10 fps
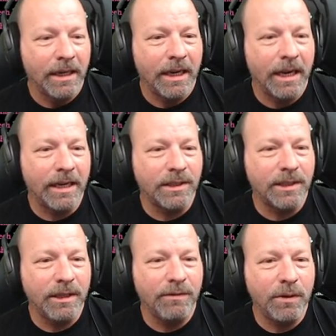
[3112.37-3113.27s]
and
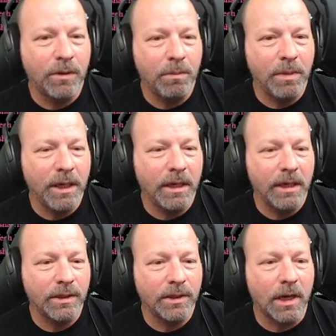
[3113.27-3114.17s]
see if you can beat
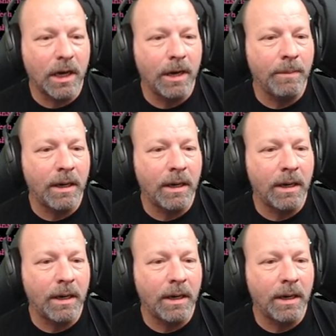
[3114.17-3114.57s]
his time.